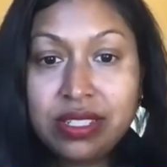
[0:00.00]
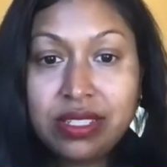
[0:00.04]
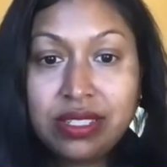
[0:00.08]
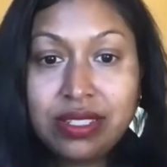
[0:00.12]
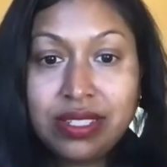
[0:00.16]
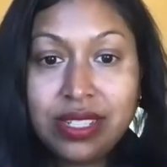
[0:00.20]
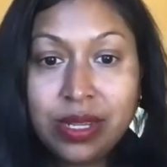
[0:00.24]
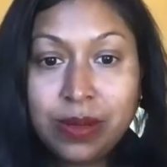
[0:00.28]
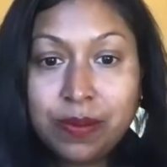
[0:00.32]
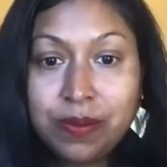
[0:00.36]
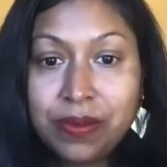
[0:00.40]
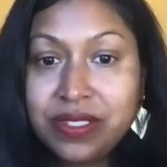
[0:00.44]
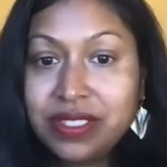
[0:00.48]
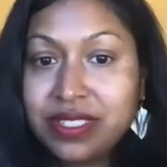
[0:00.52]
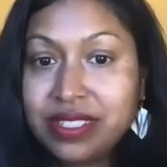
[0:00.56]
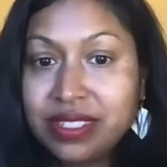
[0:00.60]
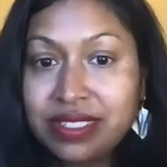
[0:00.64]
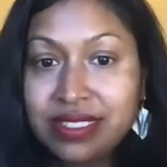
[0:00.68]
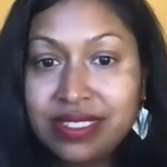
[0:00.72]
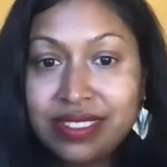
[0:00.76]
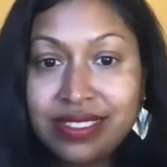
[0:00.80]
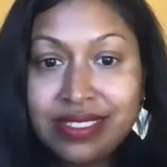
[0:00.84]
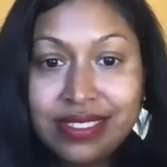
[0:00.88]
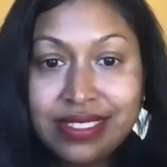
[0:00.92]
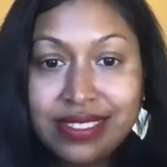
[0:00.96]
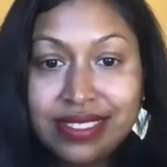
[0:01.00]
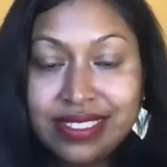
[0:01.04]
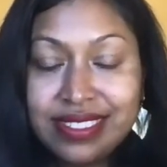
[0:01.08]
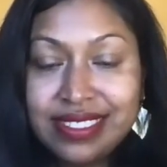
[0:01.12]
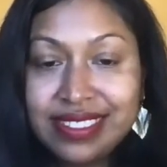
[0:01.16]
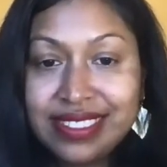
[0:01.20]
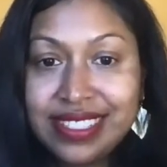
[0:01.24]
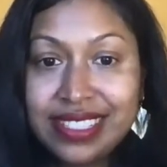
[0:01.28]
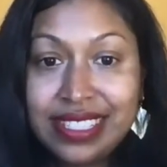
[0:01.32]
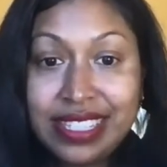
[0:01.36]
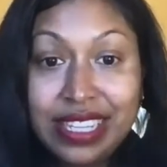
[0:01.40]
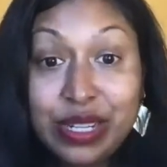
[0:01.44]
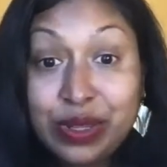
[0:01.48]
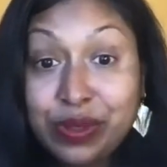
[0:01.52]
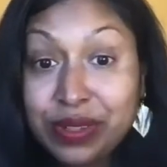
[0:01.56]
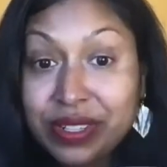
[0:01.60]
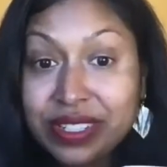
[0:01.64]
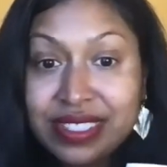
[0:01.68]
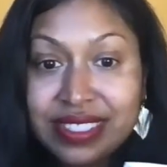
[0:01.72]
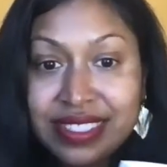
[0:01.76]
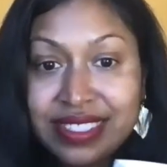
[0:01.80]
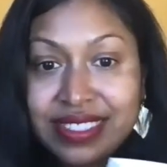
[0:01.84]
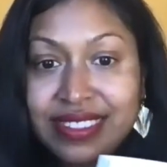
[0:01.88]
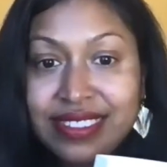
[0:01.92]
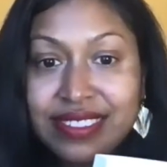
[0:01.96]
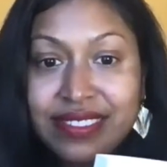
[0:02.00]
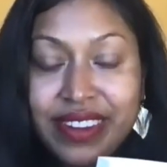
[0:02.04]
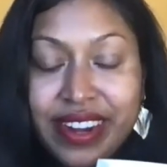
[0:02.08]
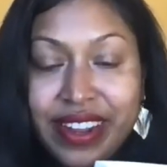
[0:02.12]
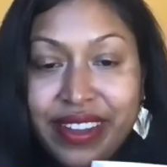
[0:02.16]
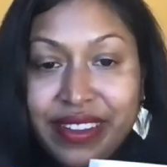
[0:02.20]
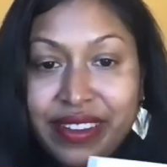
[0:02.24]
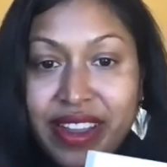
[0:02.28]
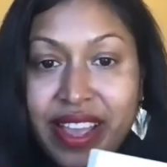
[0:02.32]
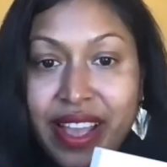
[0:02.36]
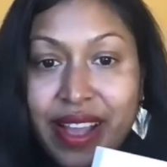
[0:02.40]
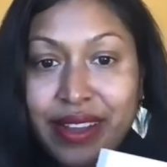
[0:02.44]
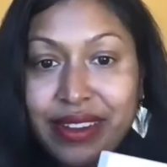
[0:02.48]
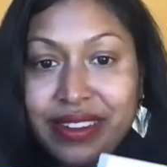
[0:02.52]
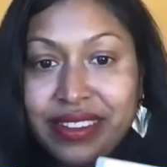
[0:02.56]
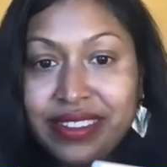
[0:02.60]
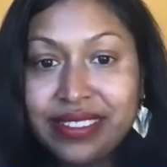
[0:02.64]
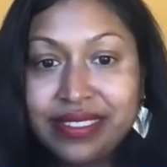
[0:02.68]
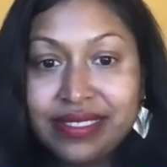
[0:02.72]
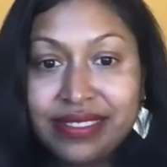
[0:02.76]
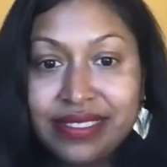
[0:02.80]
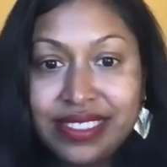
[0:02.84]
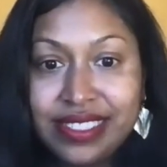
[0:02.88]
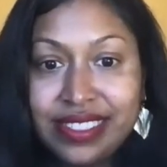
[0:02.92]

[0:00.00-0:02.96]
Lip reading: tips and secrets around how to